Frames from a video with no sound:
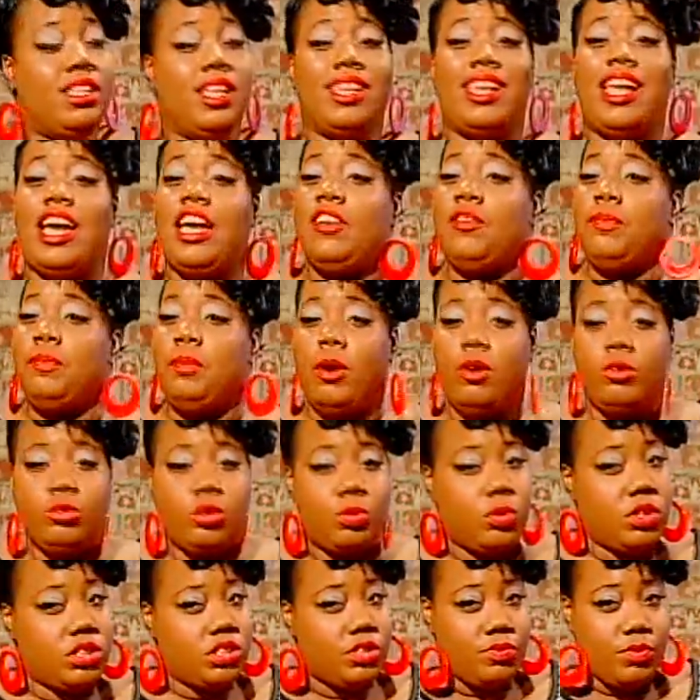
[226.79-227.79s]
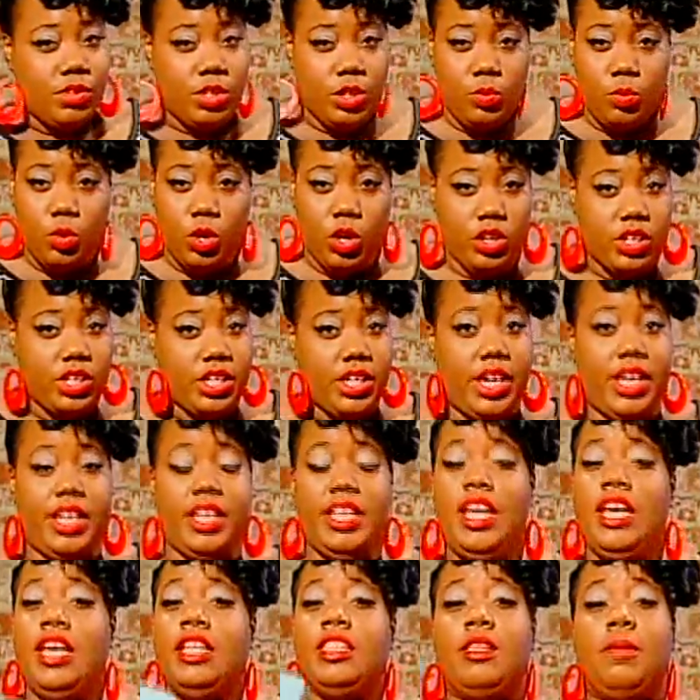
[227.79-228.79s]
The lifeboats wasn't really
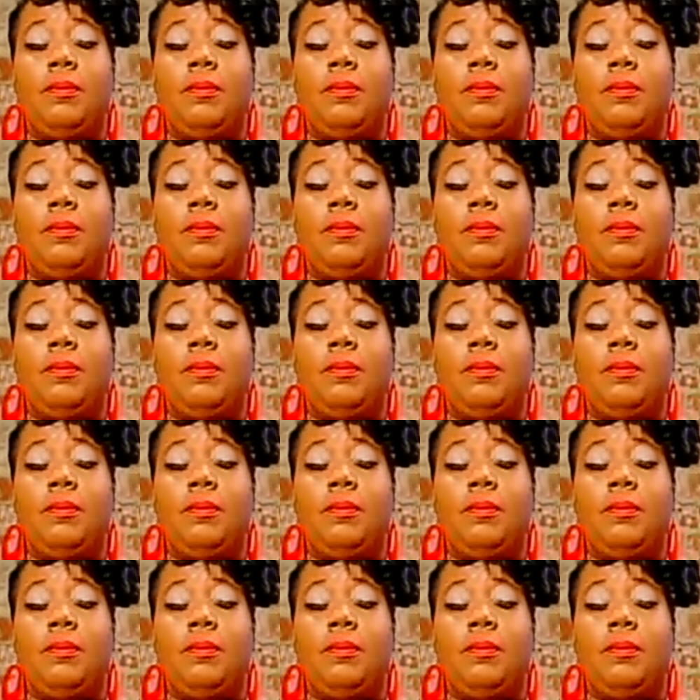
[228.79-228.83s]
working.